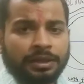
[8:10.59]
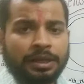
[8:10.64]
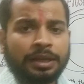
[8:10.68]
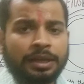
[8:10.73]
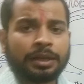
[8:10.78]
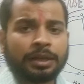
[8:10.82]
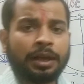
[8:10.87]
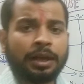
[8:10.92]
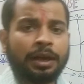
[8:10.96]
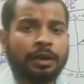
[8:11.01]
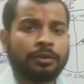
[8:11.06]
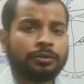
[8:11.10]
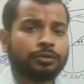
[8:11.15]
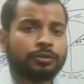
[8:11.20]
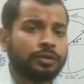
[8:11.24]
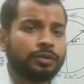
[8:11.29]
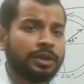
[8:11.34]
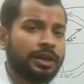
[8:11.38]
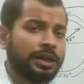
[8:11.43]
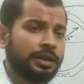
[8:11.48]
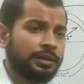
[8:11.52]
like how
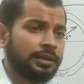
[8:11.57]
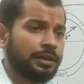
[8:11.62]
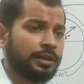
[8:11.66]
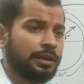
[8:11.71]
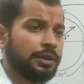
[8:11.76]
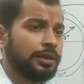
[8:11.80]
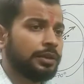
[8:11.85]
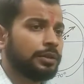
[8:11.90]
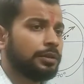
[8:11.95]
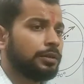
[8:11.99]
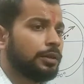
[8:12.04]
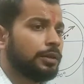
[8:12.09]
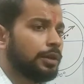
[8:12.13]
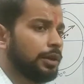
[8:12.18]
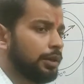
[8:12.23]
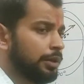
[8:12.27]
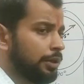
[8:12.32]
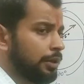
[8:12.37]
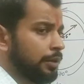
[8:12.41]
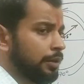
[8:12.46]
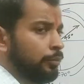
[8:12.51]
to handle it
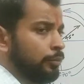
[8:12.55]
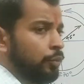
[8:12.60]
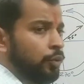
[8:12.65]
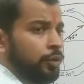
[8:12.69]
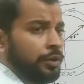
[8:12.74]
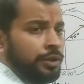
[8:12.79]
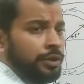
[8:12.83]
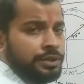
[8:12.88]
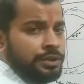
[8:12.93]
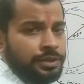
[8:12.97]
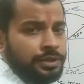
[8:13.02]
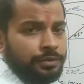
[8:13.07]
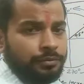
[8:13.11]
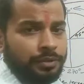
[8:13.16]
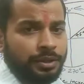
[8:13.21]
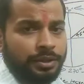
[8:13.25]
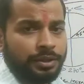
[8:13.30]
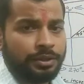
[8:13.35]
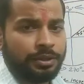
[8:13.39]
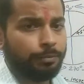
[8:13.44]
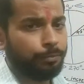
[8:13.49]
in a more easy
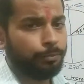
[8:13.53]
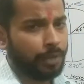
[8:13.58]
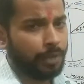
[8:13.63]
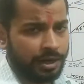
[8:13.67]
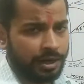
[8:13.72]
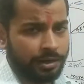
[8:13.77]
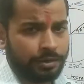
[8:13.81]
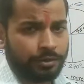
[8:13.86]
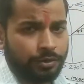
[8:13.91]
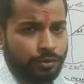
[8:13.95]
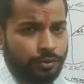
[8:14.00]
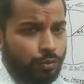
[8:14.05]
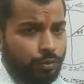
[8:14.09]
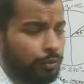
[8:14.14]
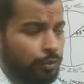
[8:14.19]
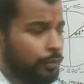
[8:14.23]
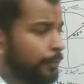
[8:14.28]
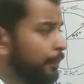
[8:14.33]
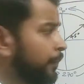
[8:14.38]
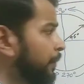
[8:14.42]
way in the part 2.